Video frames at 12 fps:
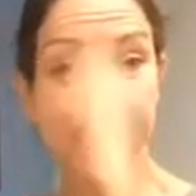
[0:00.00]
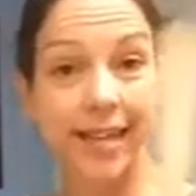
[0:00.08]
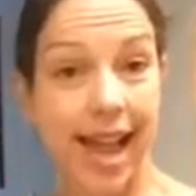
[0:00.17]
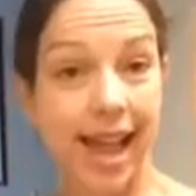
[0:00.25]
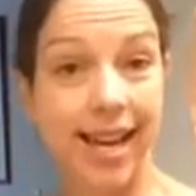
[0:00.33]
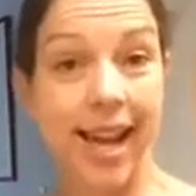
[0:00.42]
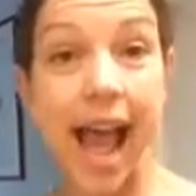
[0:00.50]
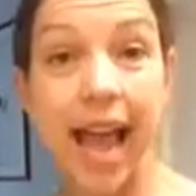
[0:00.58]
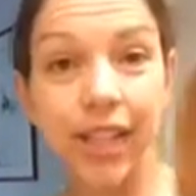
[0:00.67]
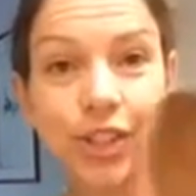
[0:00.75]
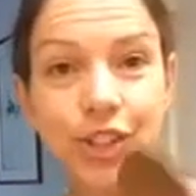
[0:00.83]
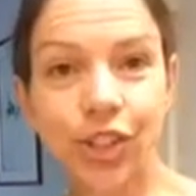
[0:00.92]
it at an
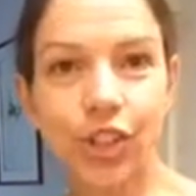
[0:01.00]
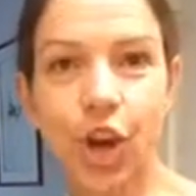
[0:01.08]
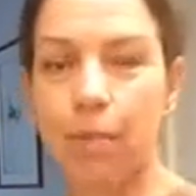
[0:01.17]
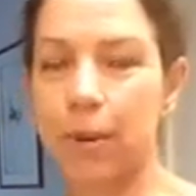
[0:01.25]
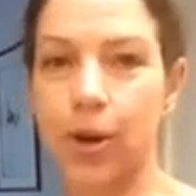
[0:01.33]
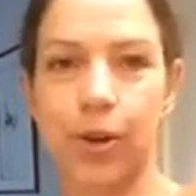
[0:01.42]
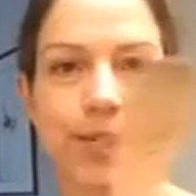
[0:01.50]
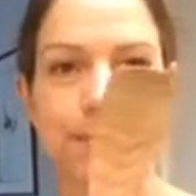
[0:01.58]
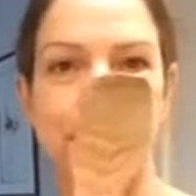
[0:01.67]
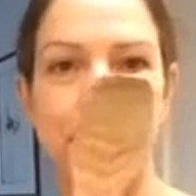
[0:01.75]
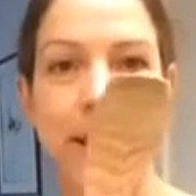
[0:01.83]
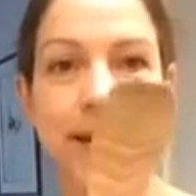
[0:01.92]
Asian shop. It cost
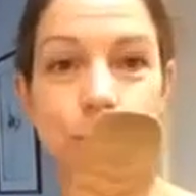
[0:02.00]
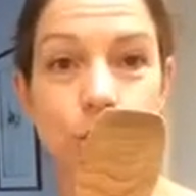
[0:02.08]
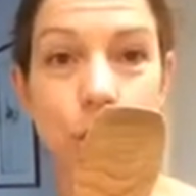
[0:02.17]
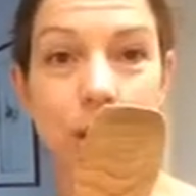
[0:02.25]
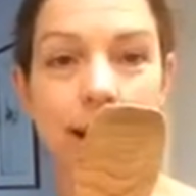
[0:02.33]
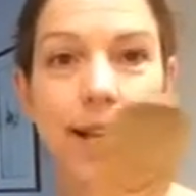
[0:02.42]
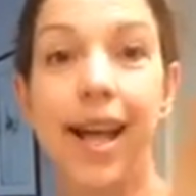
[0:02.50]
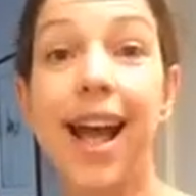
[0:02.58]
me about $1.